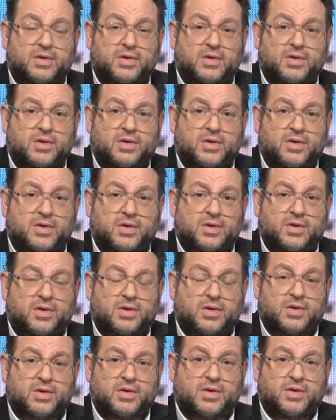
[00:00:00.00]

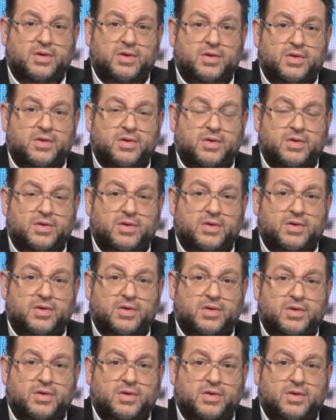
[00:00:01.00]

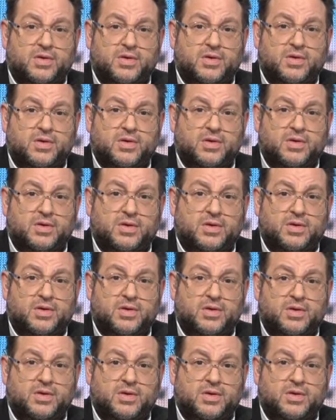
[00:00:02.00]

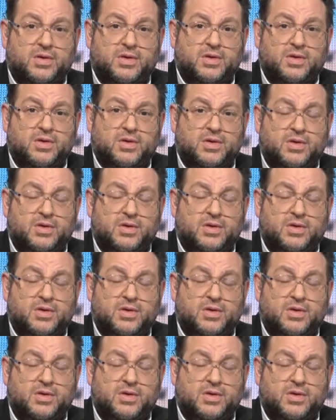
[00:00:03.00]
This person isn't speaking.